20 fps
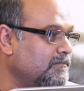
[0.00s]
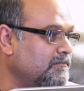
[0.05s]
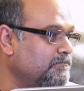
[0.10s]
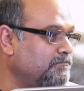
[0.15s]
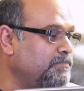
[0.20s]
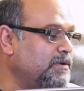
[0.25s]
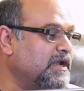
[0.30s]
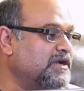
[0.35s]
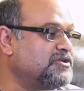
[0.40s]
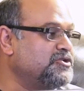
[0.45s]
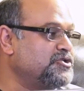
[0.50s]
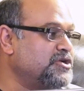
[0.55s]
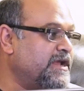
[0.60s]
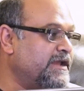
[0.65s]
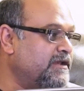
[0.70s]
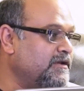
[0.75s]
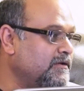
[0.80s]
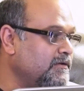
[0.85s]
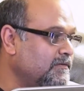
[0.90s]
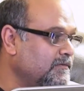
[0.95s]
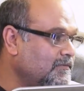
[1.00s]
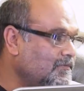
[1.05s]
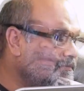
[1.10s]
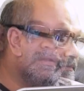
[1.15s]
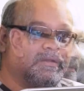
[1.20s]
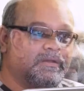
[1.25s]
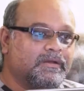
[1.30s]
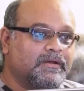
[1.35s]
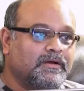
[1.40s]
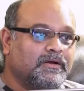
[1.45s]
bloodshed,
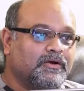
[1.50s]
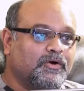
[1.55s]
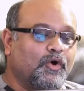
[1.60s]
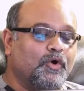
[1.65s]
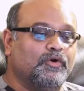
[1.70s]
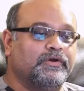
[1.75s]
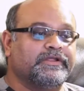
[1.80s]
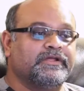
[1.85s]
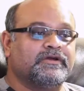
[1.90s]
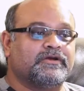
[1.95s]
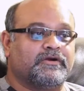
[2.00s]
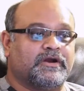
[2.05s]
holding